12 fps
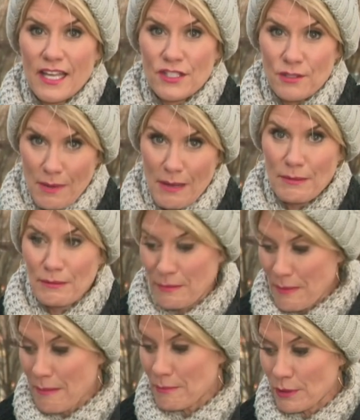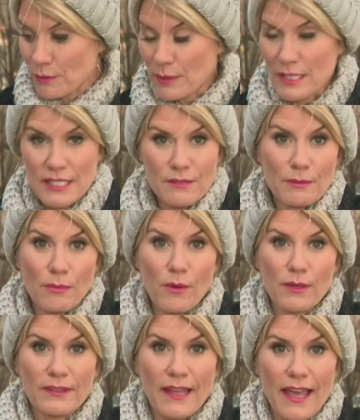As you probably remember, we did
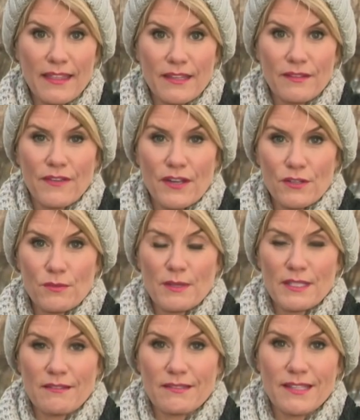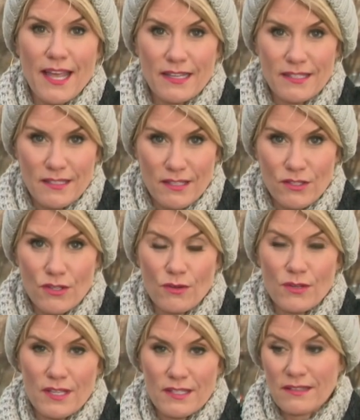report that the defenders went down to Texas and
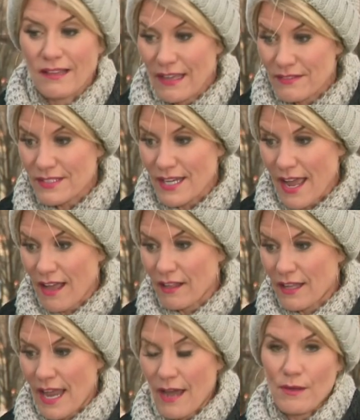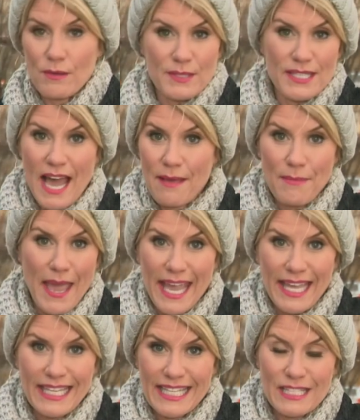showed his lifestyle and how he was not
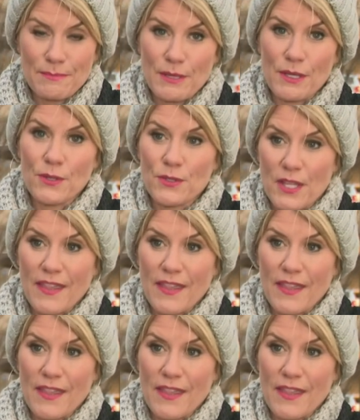paying his bills,